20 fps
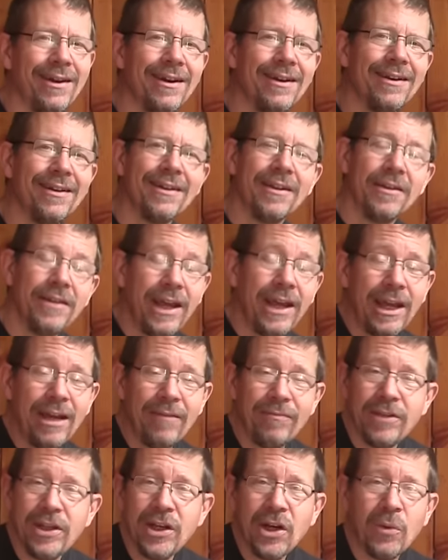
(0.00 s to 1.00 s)
huh? Yeah,
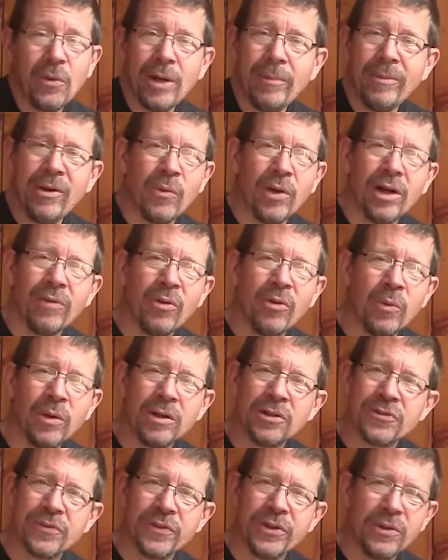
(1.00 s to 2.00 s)
you know what I mean? Whatever
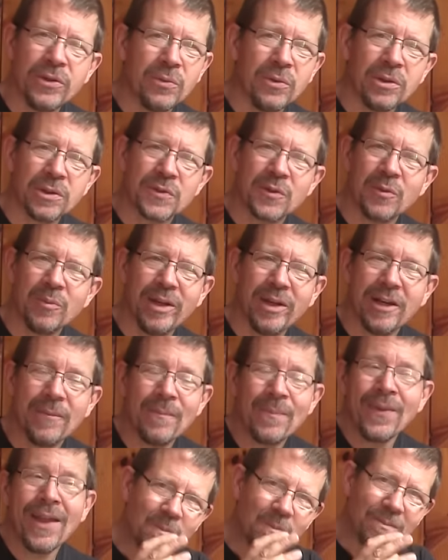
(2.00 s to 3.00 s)
works for you works for me.
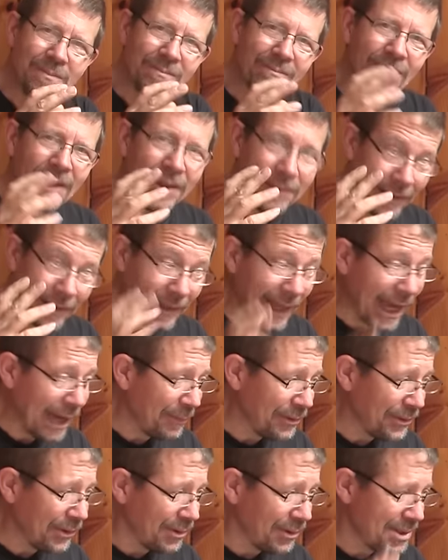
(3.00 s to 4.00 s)
The
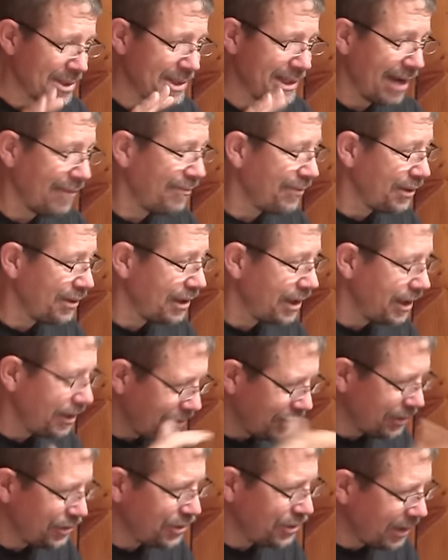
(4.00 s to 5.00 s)
Labradors definitely...
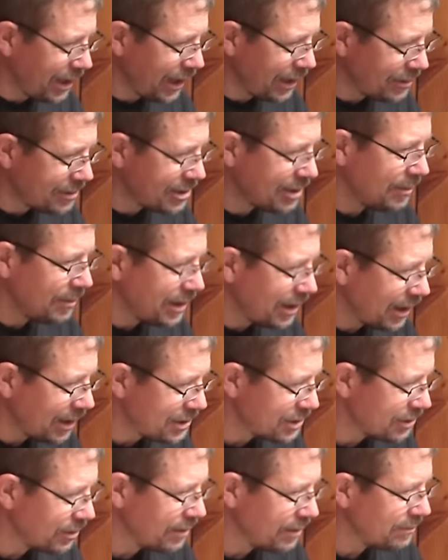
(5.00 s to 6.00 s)
Did you get some of the
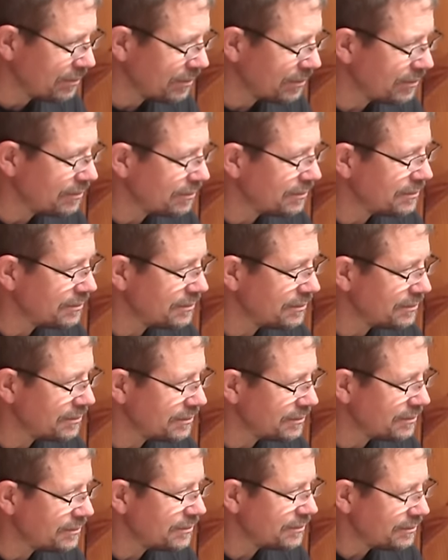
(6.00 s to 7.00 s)
ice cream?
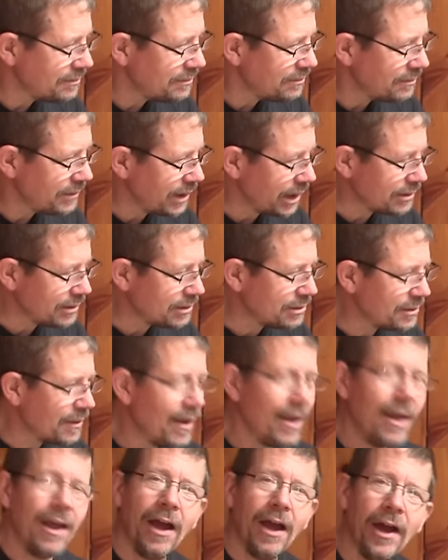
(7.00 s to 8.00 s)
Yes.
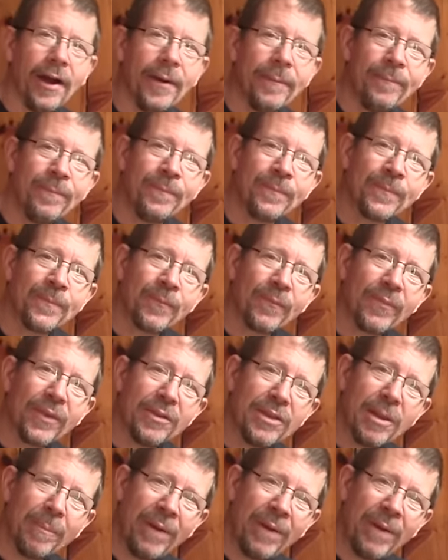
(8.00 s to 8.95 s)
Um, the